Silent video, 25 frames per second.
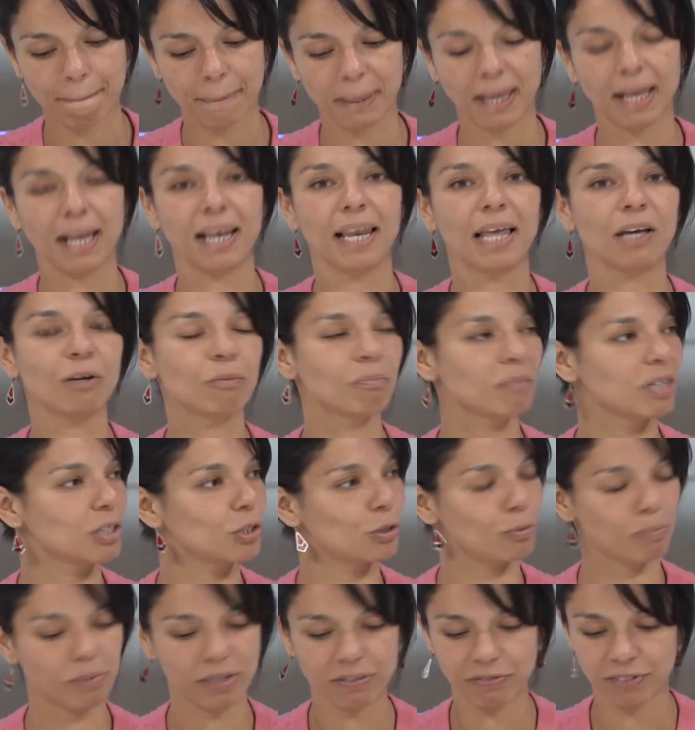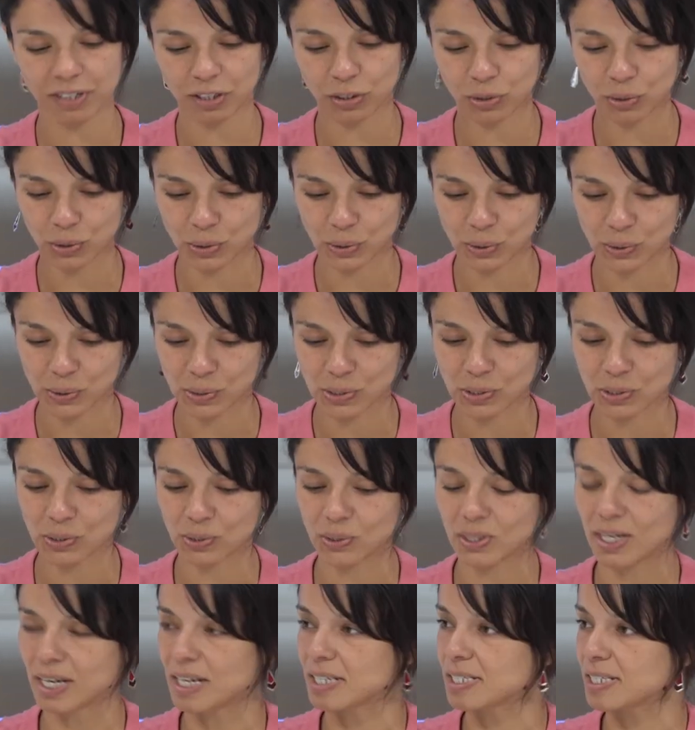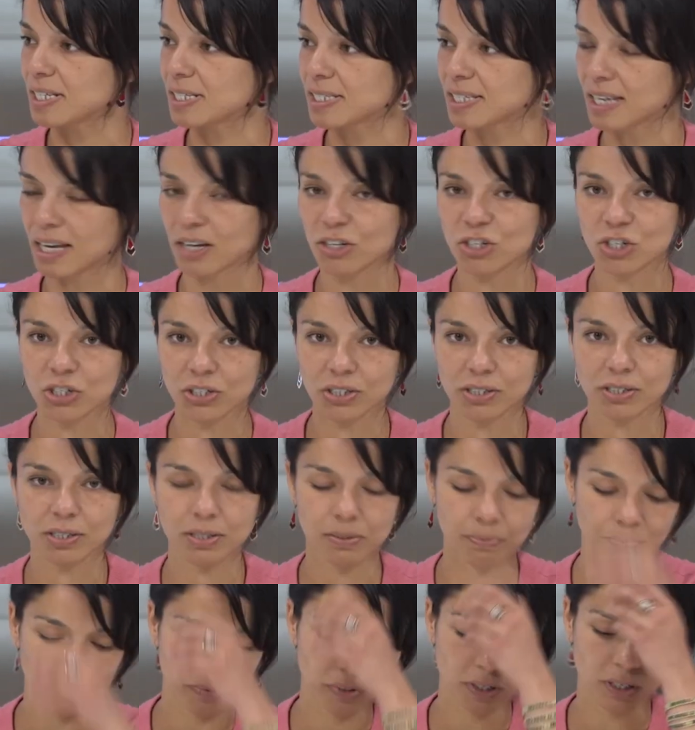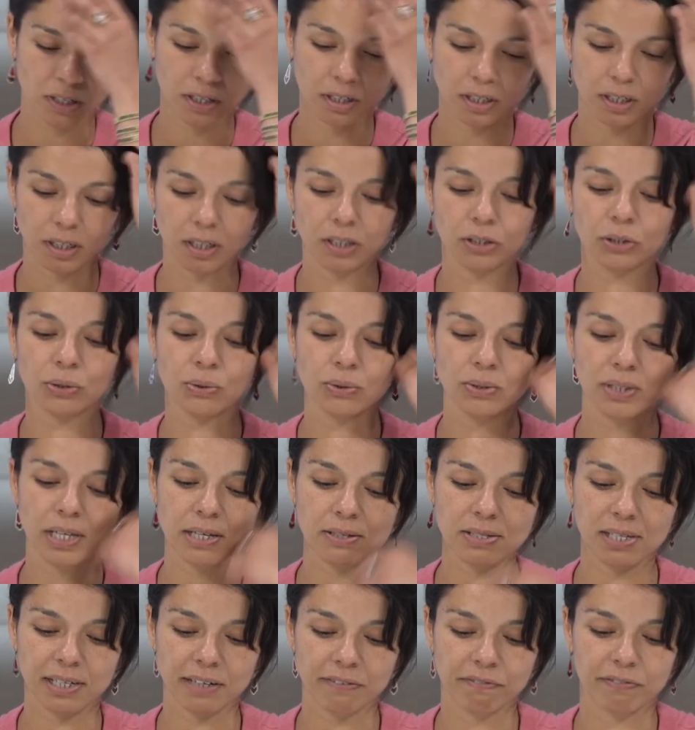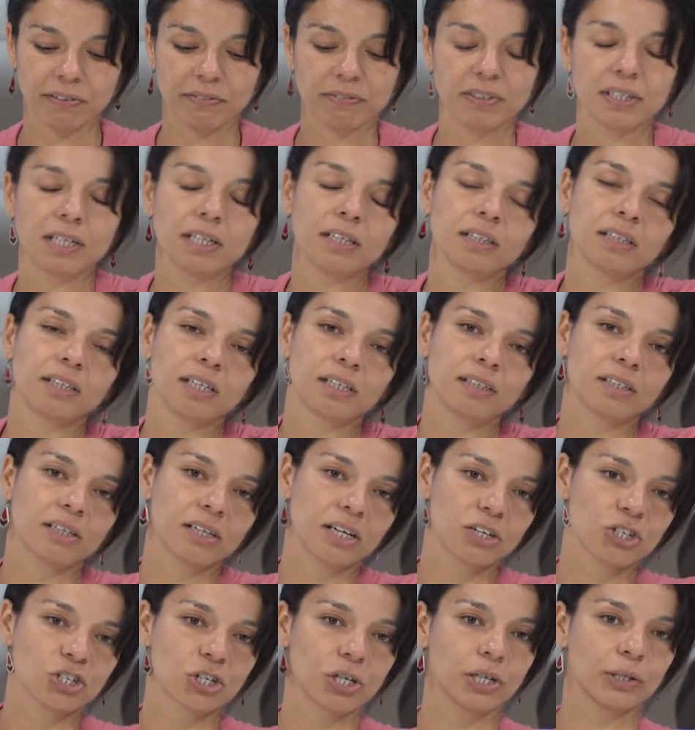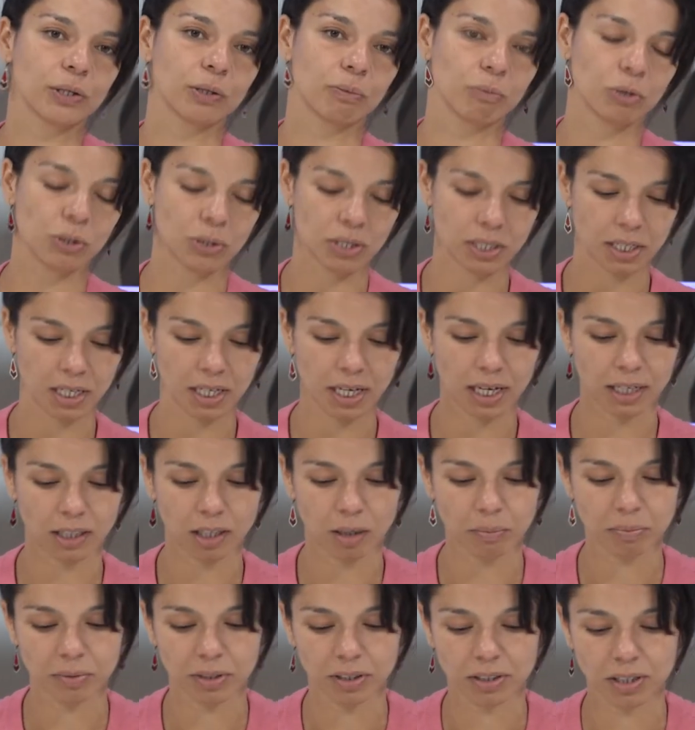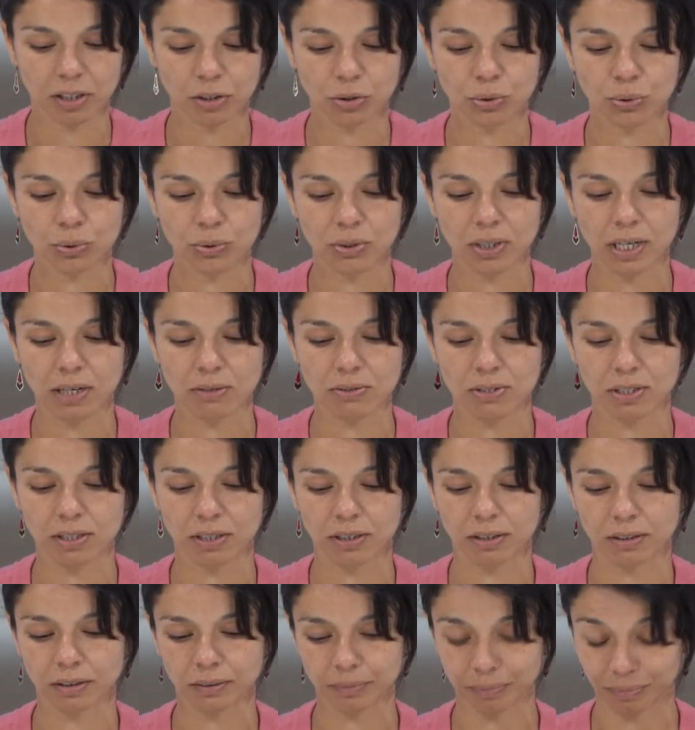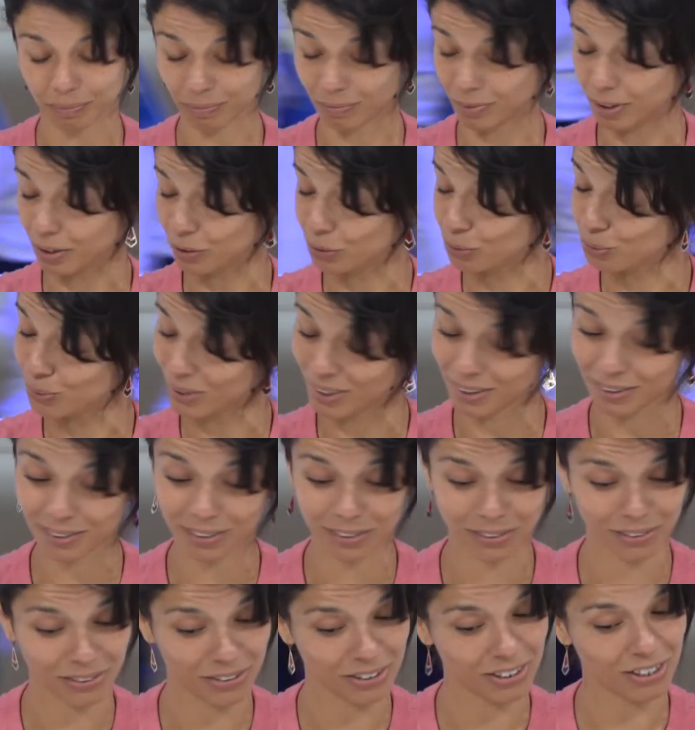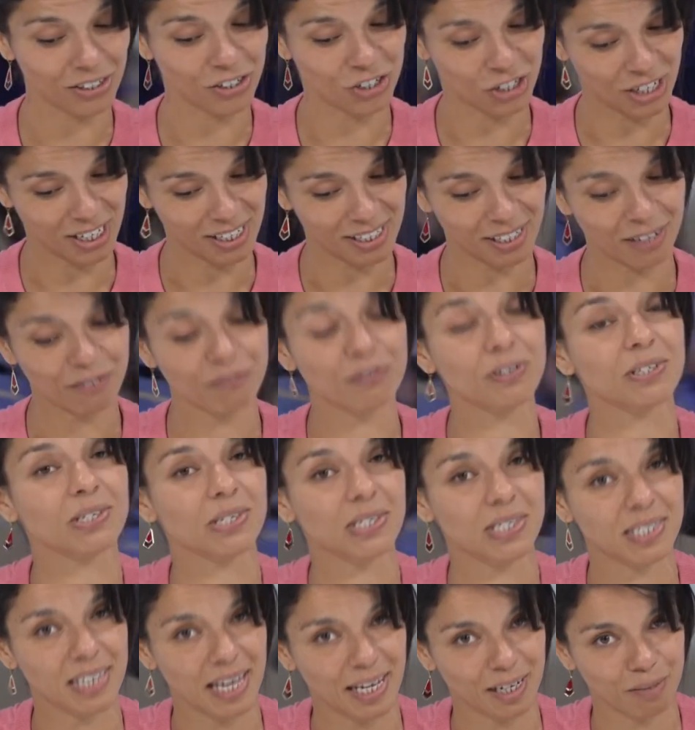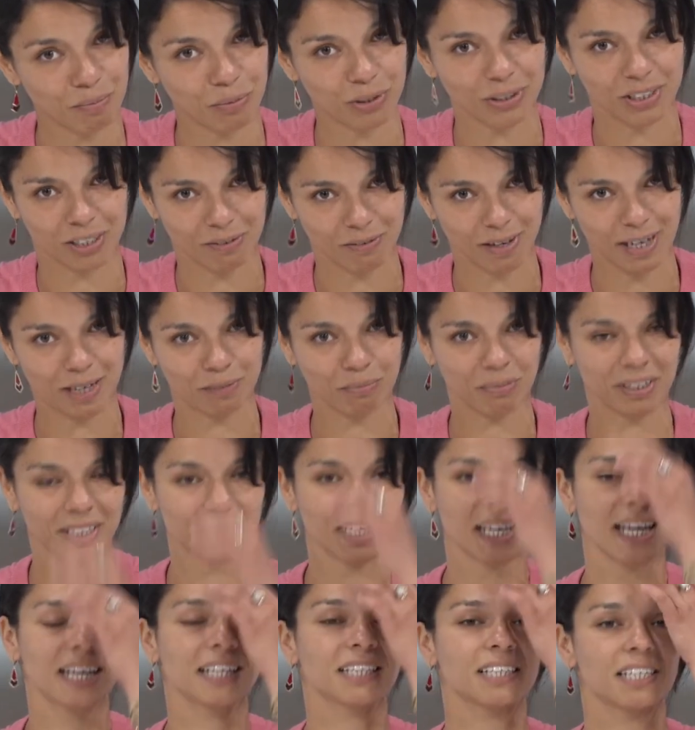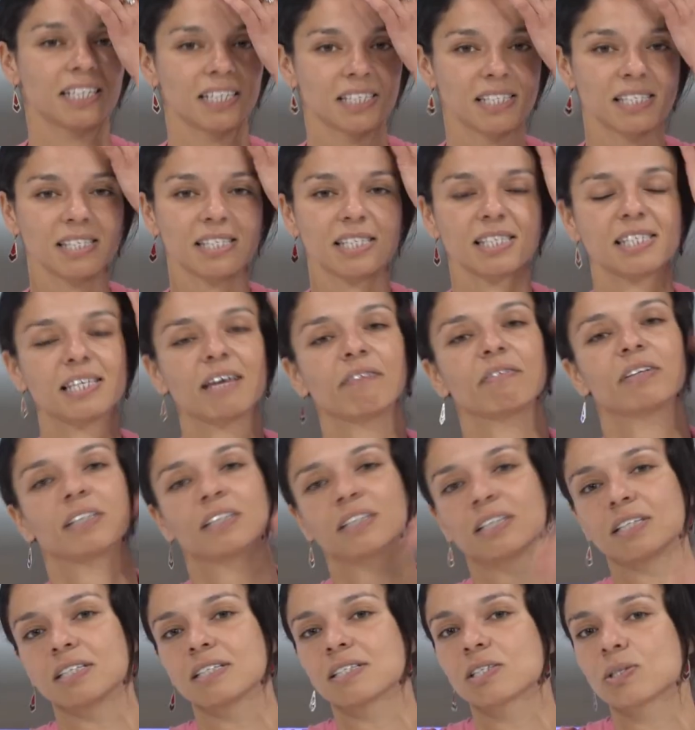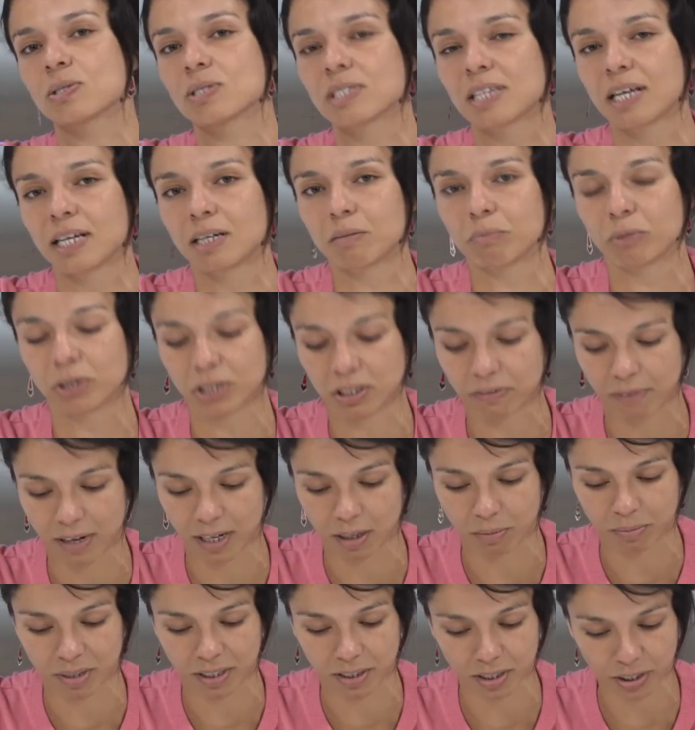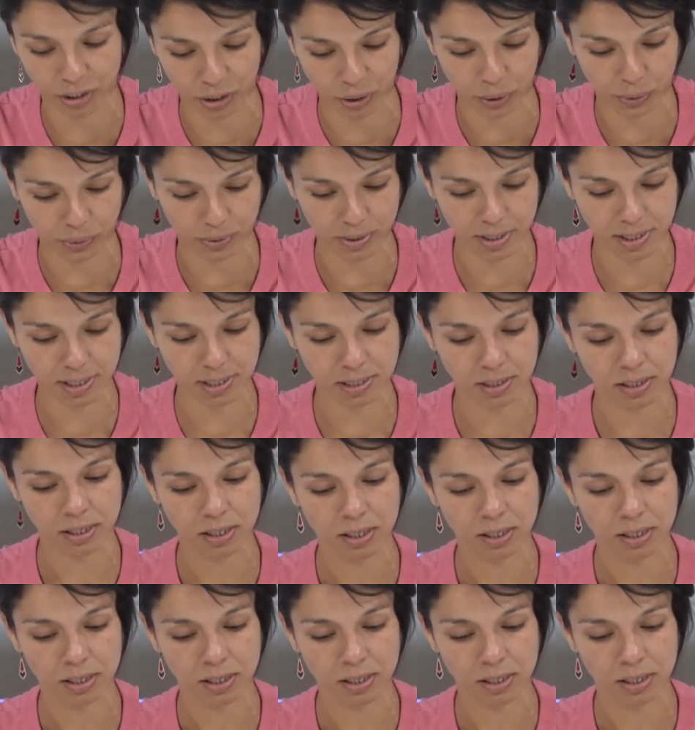Allow me to briefly introduce today's discussions. In two thousand fifteen, the international community adopted the, two thousand, the twenty thirty Agenda for Sustainable Development and its seventeen Sustainable Development Goals.